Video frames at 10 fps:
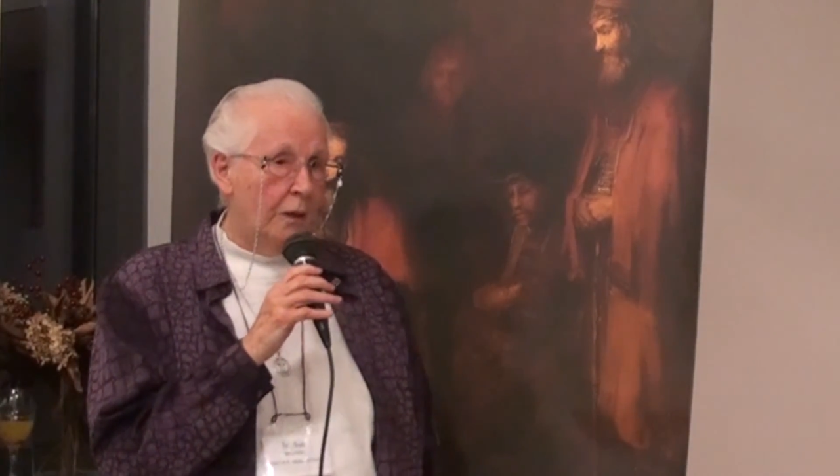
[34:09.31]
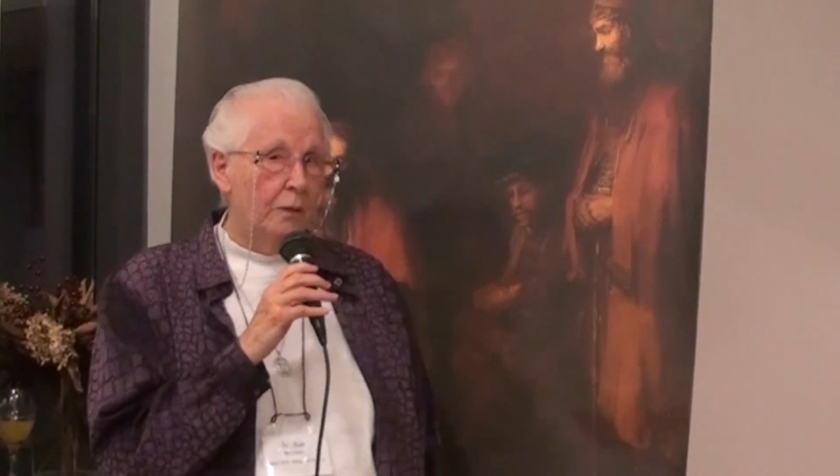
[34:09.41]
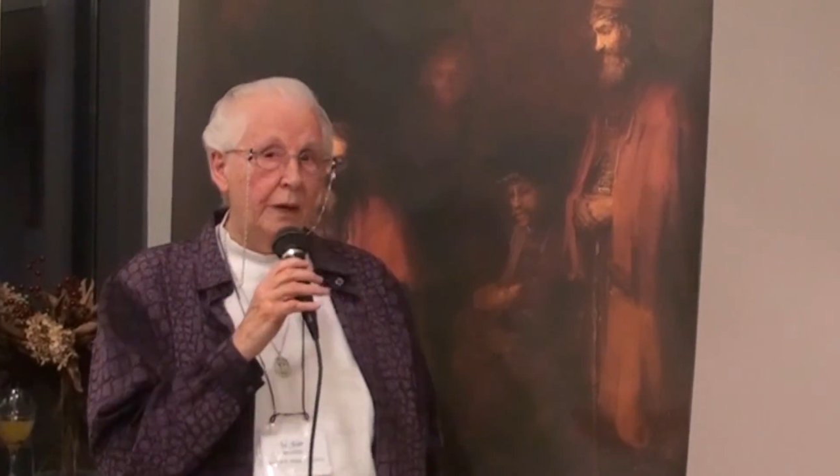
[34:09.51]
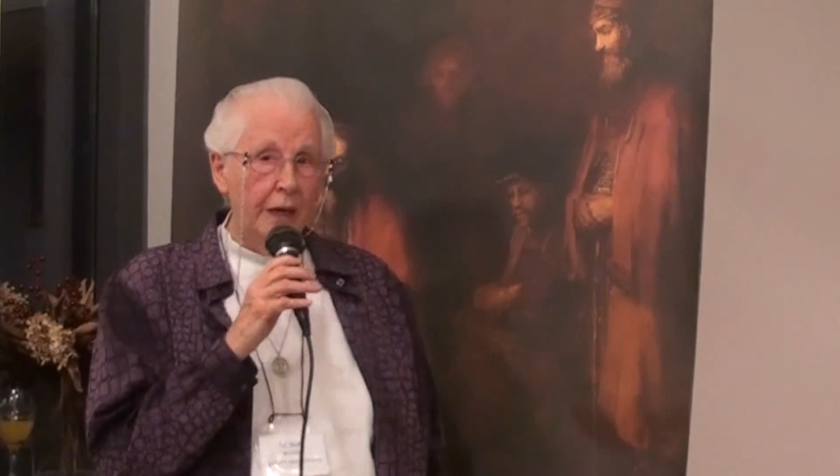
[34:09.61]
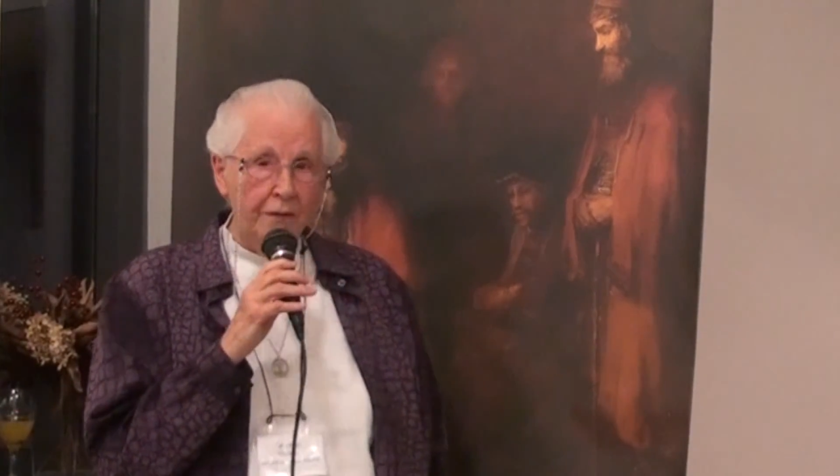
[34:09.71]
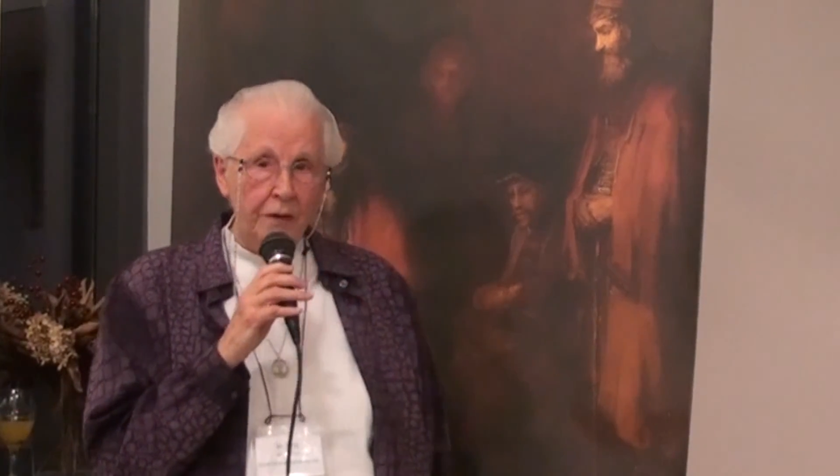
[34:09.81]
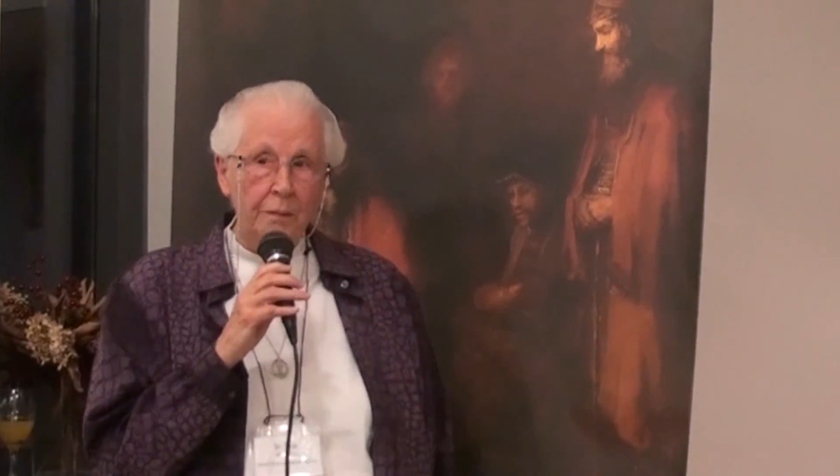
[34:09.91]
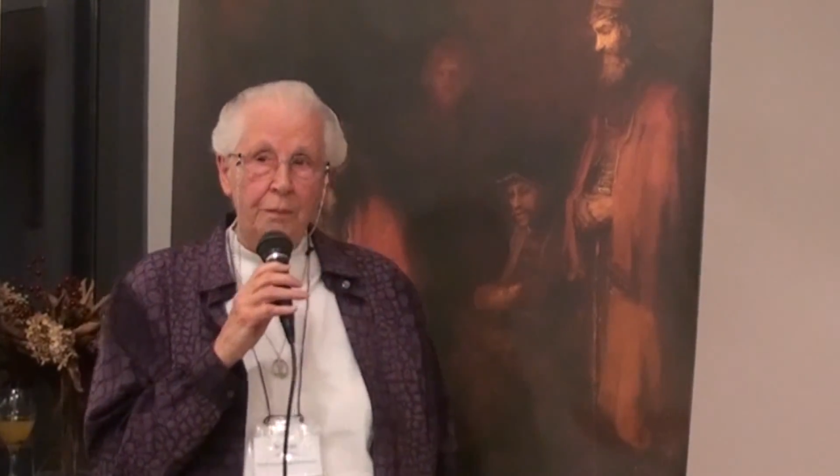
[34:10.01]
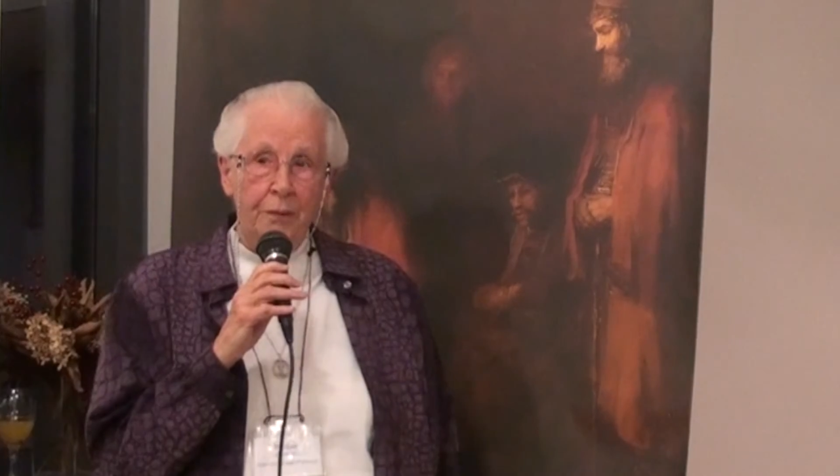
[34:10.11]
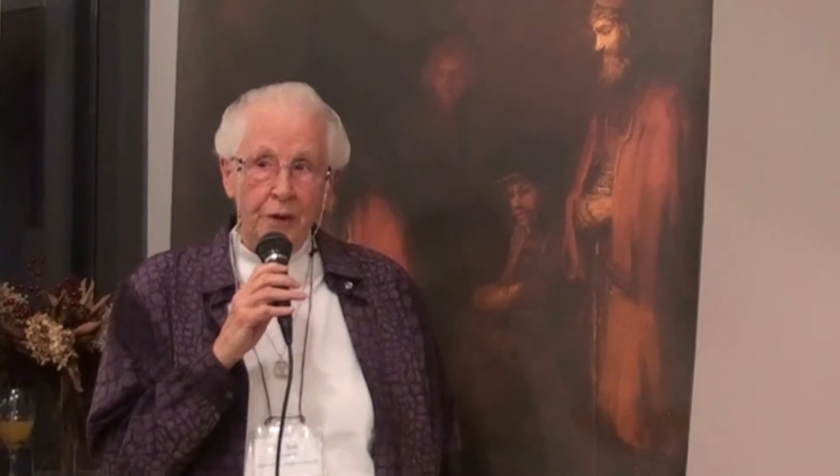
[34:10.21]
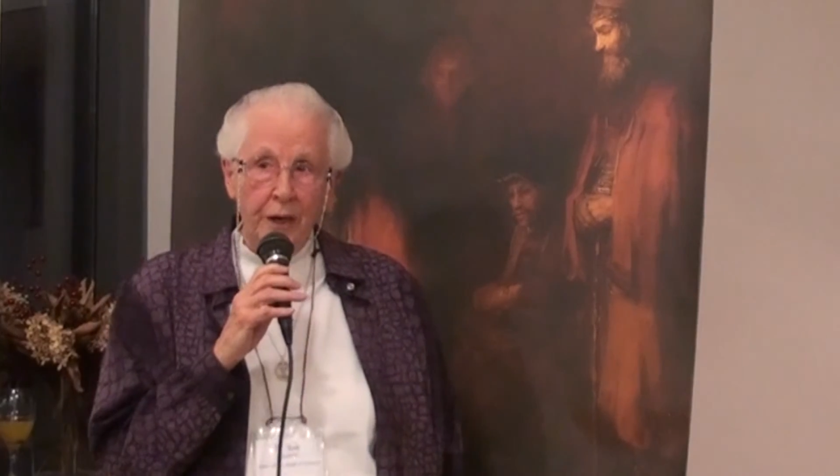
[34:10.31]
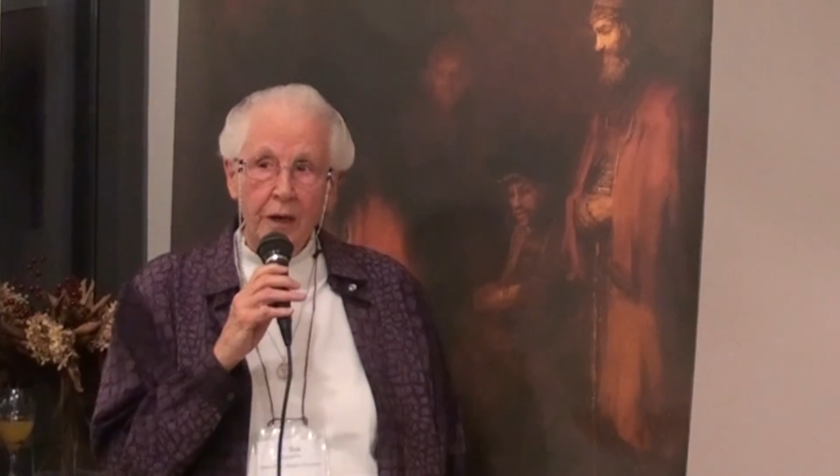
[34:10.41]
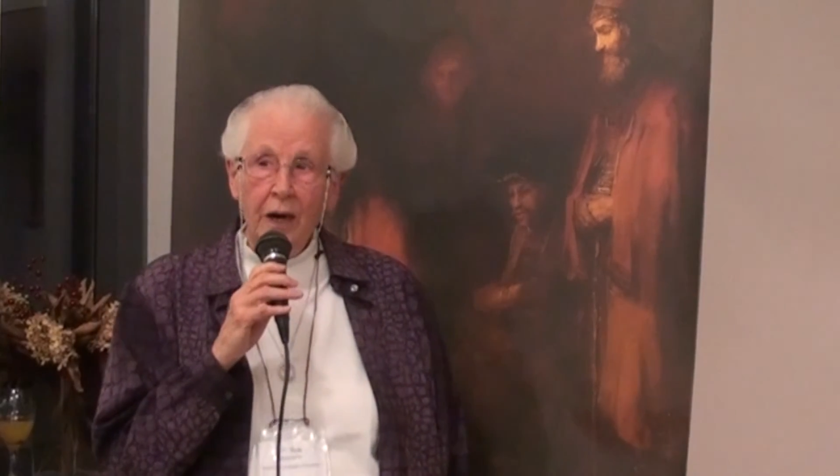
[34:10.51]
we have to put our